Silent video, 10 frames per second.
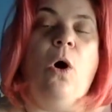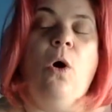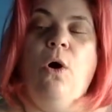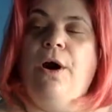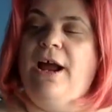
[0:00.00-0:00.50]

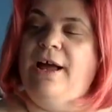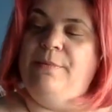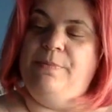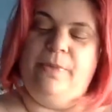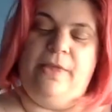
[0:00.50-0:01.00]
Or
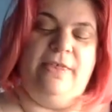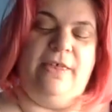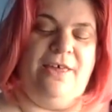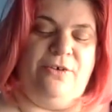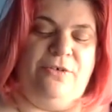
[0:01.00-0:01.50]
um, the
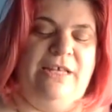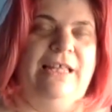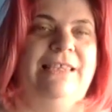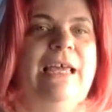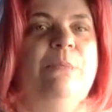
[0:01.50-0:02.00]
other thing
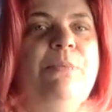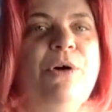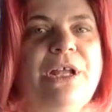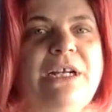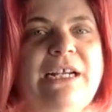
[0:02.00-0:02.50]
that they
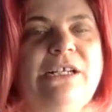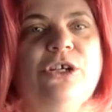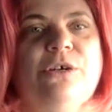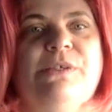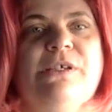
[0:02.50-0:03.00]
put in
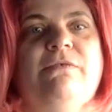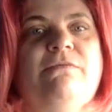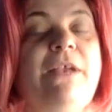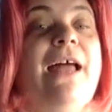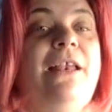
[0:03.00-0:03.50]
terms of
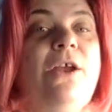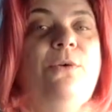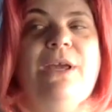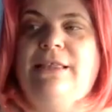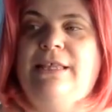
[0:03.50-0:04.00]
not
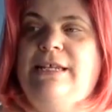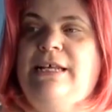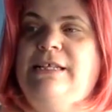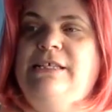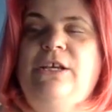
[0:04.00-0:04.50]
knowing at the
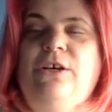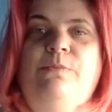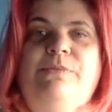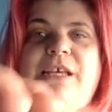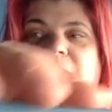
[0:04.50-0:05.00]
telescope
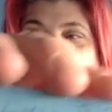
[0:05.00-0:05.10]
said,